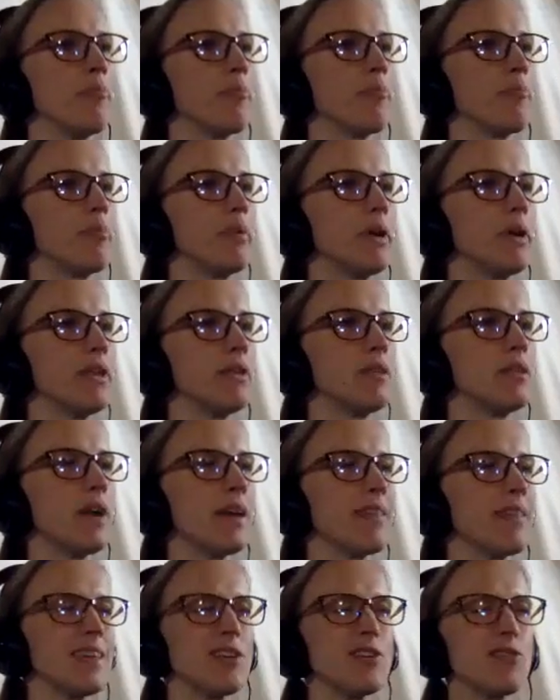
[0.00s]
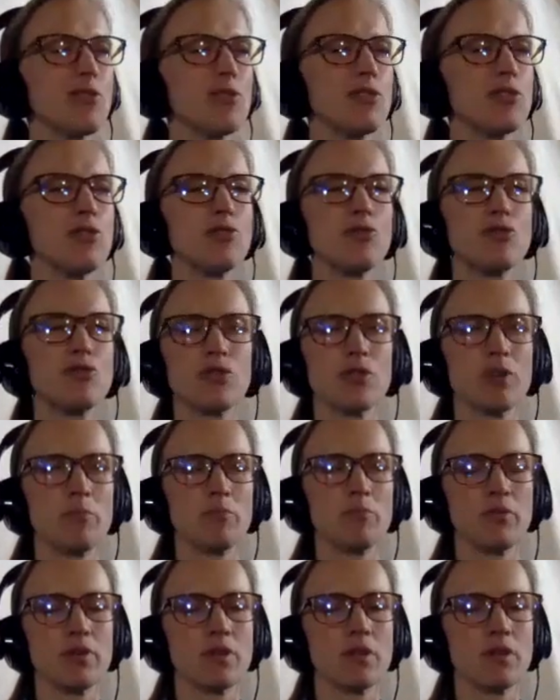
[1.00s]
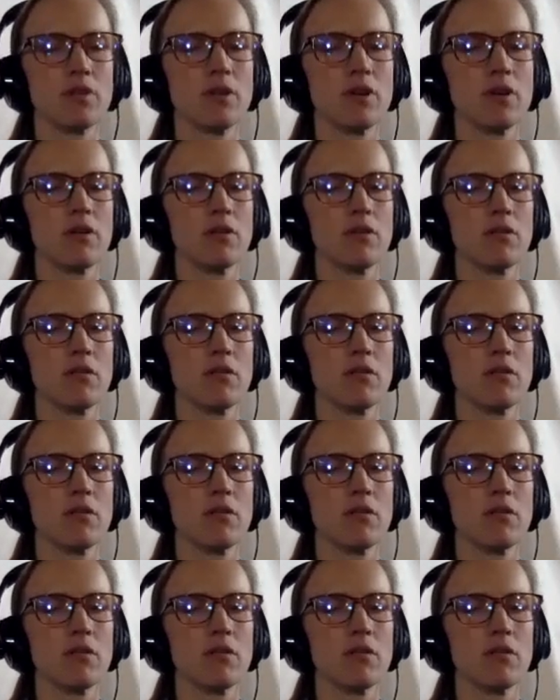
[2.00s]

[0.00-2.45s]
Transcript: But I think you're usually breathing there.